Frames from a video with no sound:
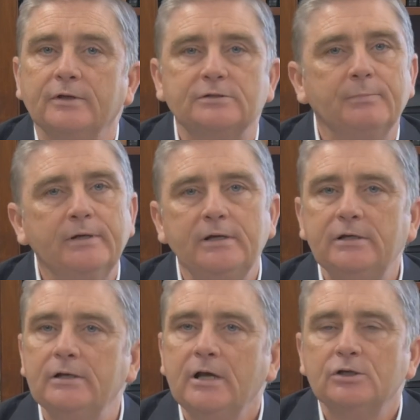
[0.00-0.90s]
as
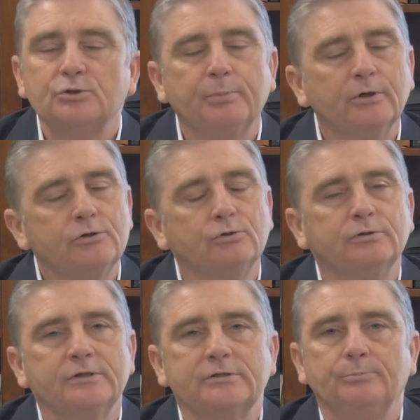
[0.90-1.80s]
many spiritual
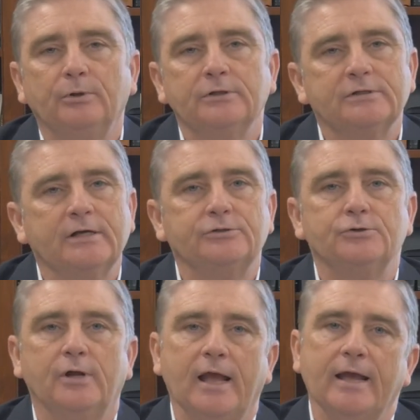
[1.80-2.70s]
disciplines as
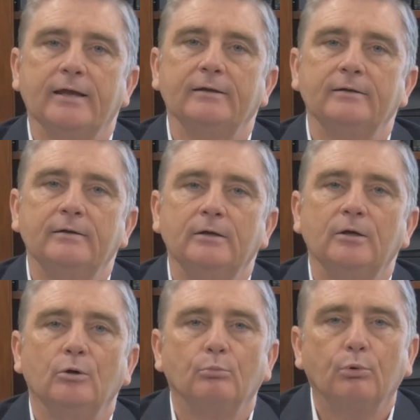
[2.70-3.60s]
you can.
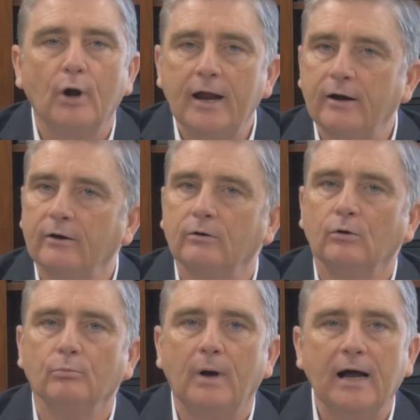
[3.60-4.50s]
Prayer
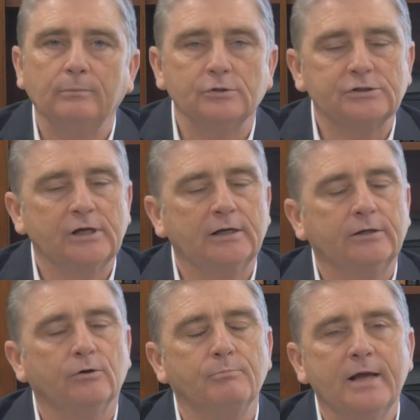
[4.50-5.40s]
or Bible
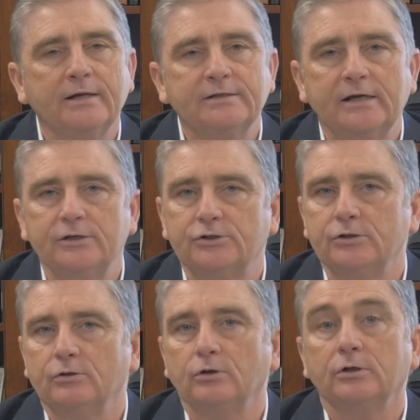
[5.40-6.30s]
study or
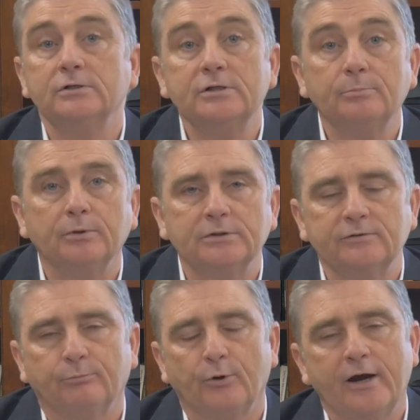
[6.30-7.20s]
meditation or
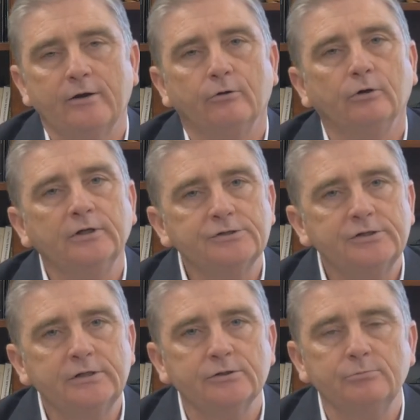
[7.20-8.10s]
contemplative prayer or
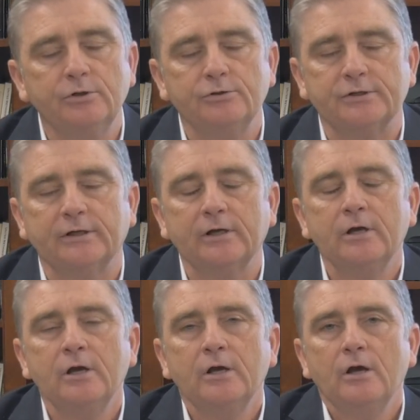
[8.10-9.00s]
listening to music.
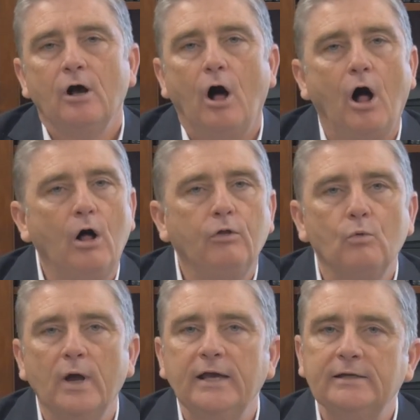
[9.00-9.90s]
All the
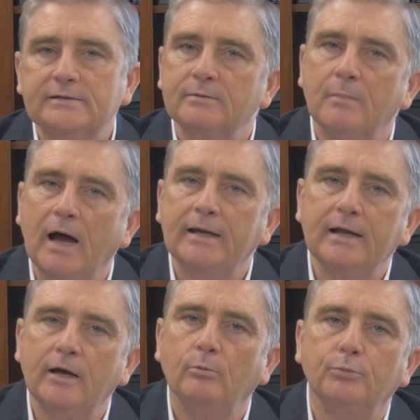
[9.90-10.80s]
ways that might
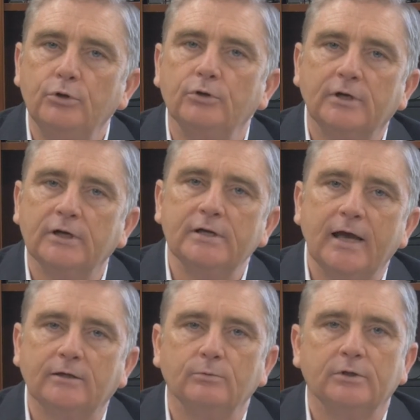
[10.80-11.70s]
help you to
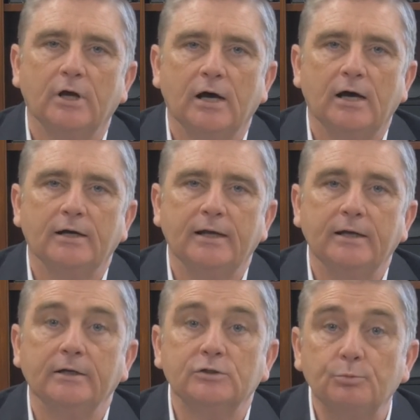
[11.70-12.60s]
connect with God
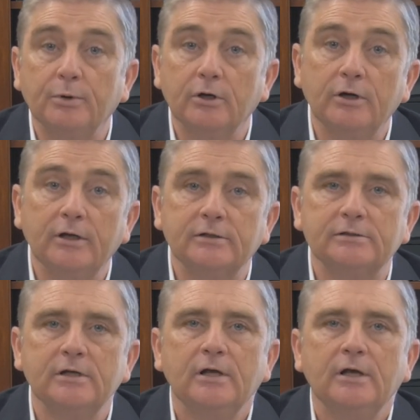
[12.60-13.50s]
and experience